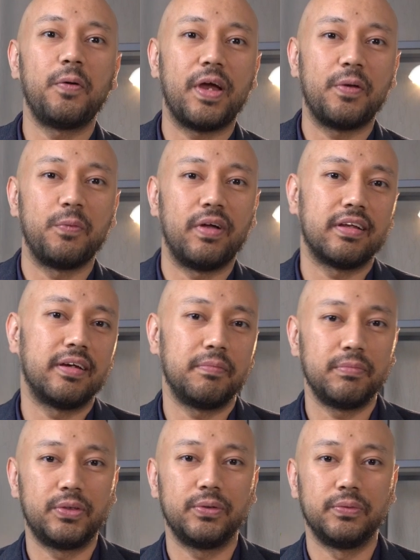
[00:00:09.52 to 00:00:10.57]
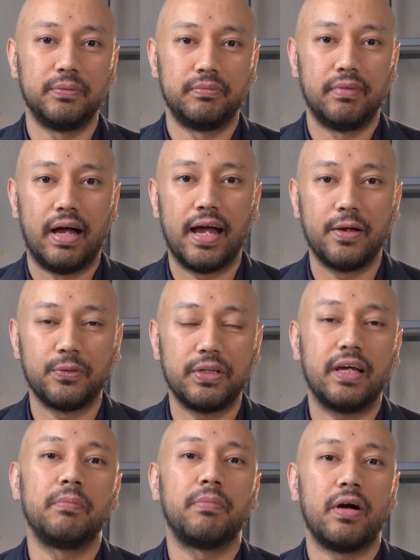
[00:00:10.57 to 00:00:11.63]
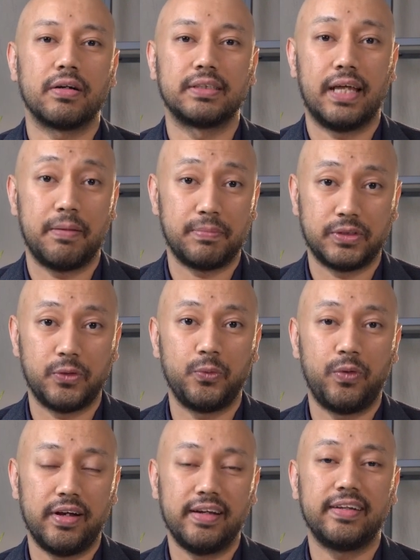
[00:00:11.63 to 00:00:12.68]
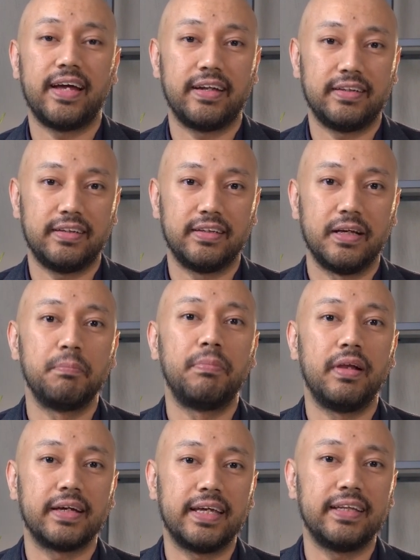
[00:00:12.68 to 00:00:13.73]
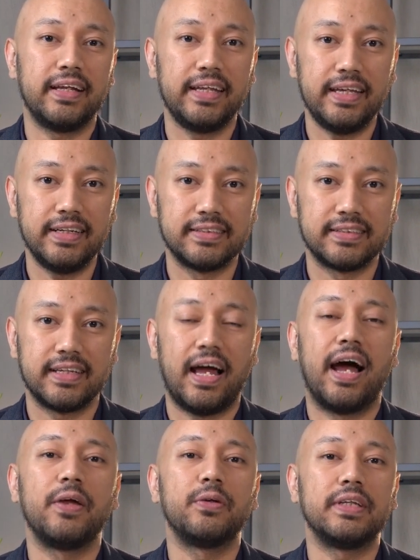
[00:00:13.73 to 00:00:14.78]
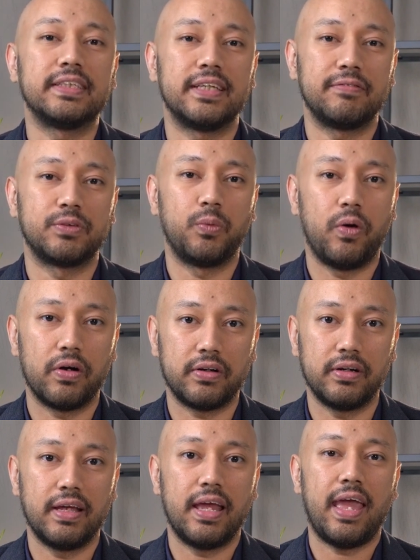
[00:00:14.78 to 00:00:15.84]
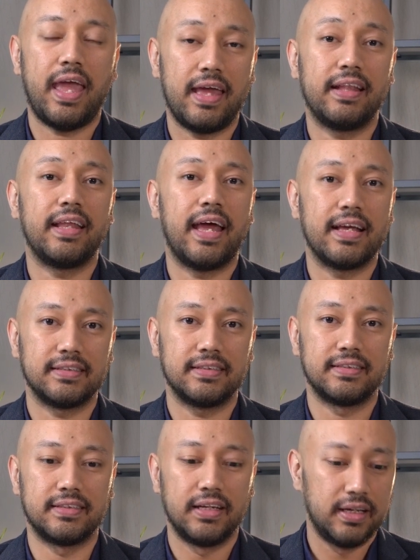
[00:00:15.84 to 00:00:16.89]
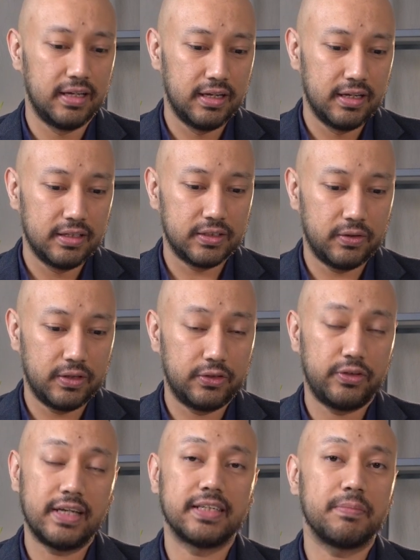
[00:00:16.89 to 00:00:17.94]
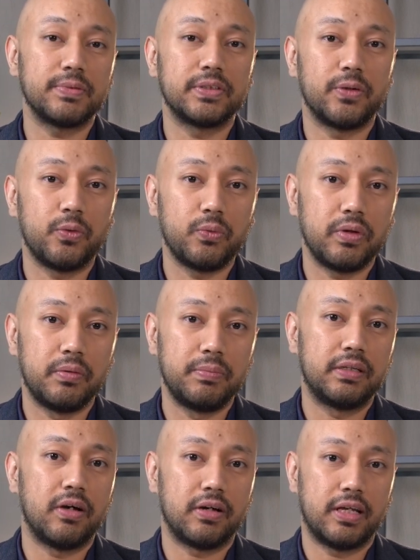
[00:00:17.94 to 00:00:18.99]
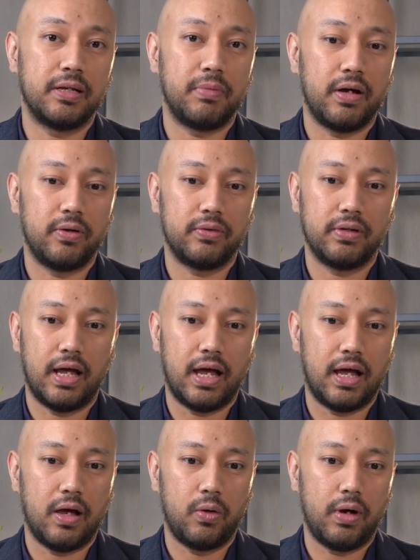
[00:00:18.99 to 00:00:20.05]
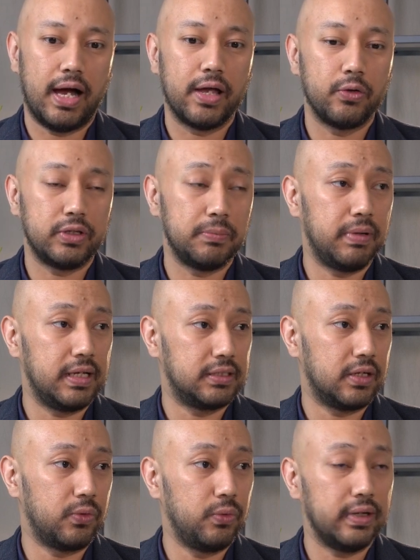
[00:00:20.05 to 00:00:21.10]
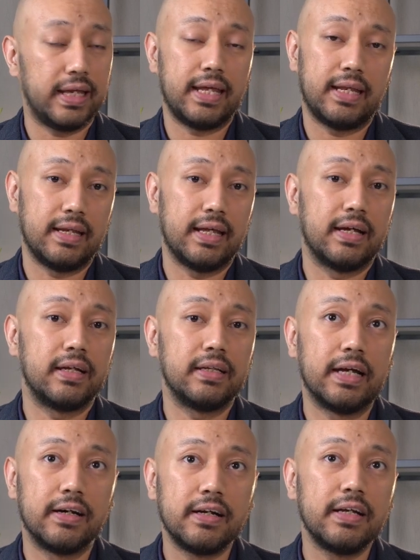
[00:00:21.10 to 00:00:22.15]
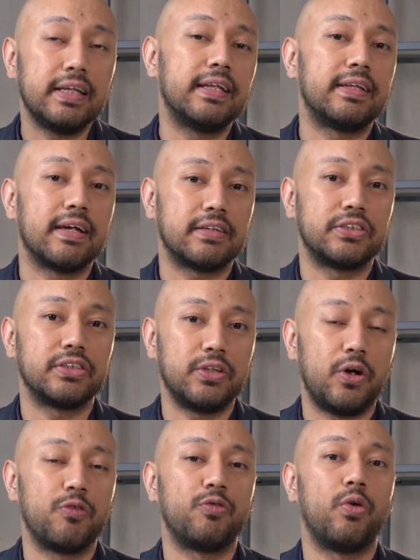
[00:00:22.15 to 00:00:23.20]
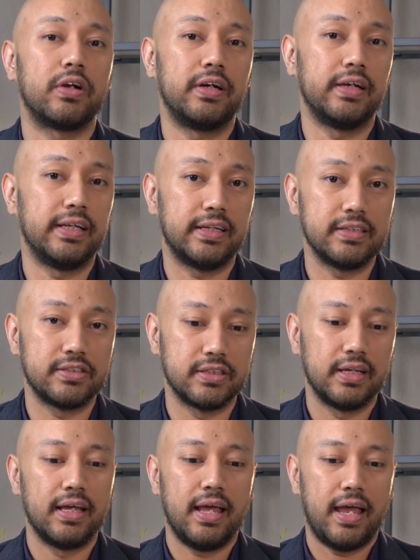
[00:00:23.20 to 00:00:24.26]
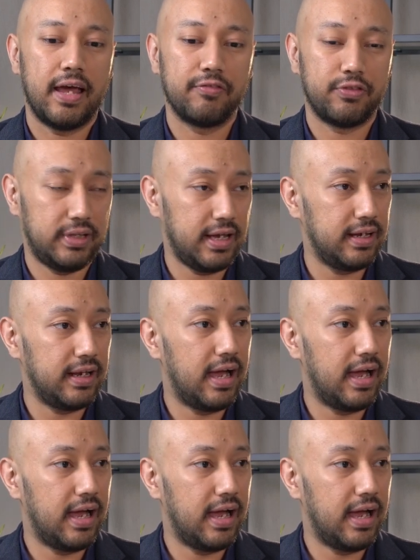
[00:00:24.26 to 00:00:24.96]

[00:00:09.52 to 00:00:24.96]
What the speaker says: and welcome to IoT Unboxed, episode 1, titled Plugging the Leaks, IoT Saves Water and Assets. So in today's episode, we'll be talking about how IoT plays a role in early detection of water leakage. And for that,